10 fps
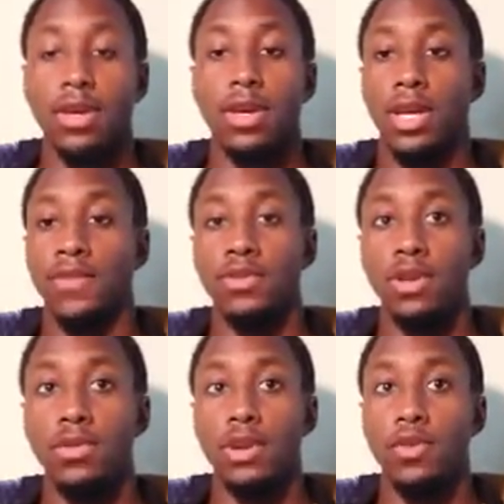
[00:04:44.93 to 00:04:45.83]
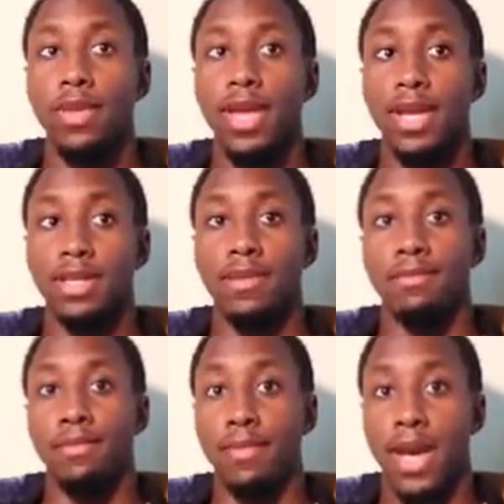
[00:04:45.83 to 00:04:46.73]
And if you don't know me as
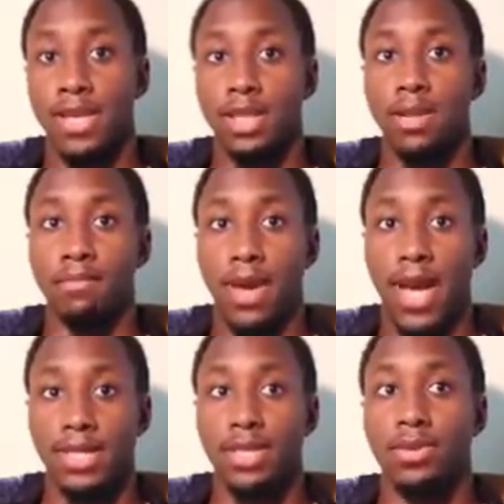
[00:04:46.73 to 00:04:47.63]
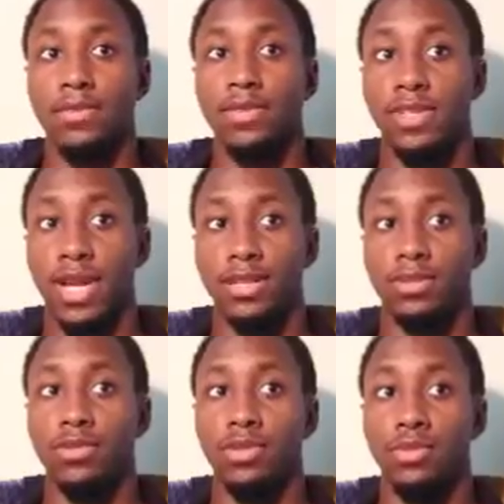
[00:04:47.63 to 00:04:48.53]
an as an ambassador in Nease high
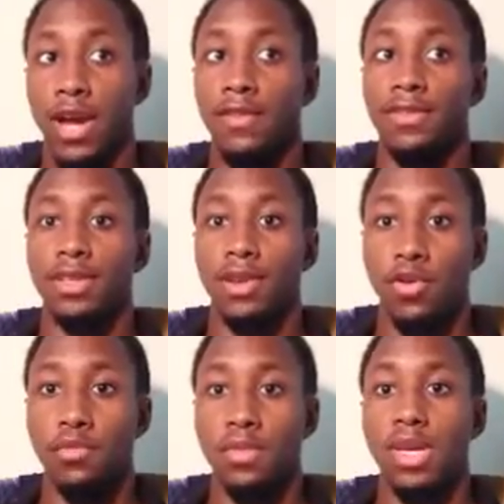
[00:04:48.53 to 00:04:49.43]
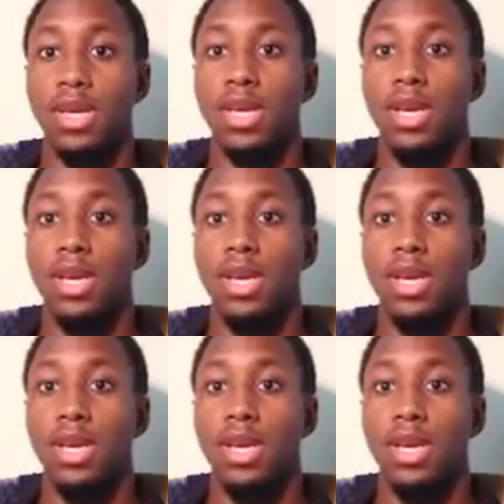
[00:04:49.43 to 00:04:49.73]
school, you definitely know me